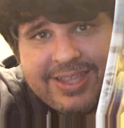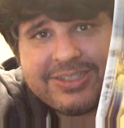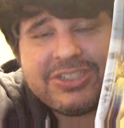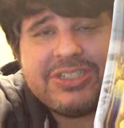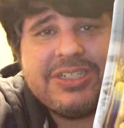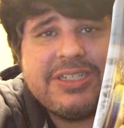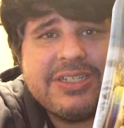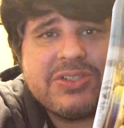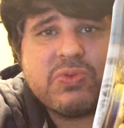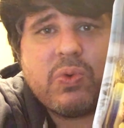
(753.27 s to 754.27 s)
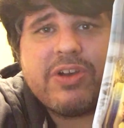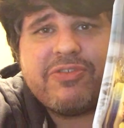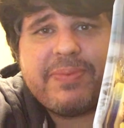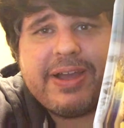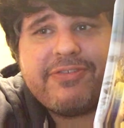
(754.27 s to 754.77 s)
She is one
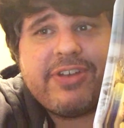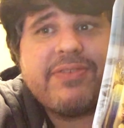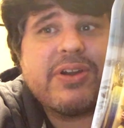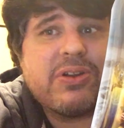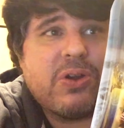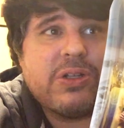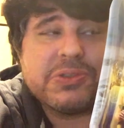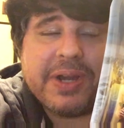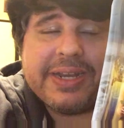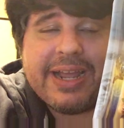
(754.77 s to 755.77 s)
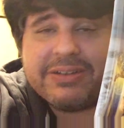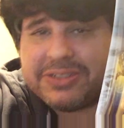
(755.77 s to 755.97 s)
of my favorite girls right now.